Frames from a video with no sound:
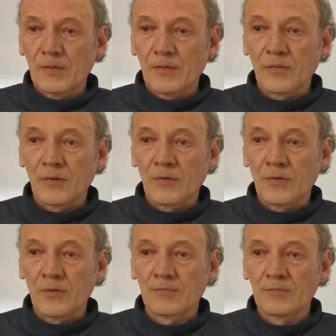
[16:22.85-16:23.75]

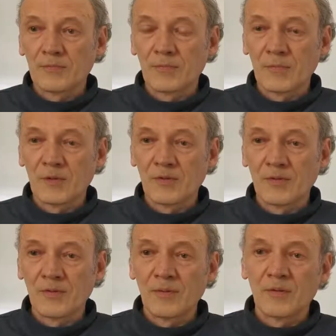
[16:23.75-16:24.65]
So
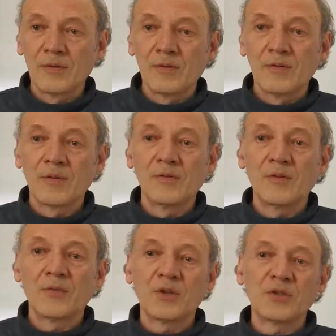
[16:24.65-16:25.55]
then
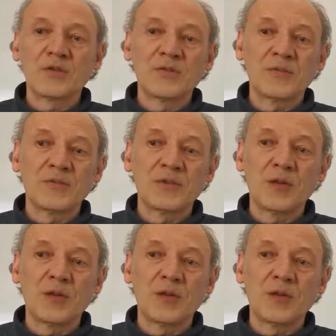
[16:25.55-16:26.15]
the questions,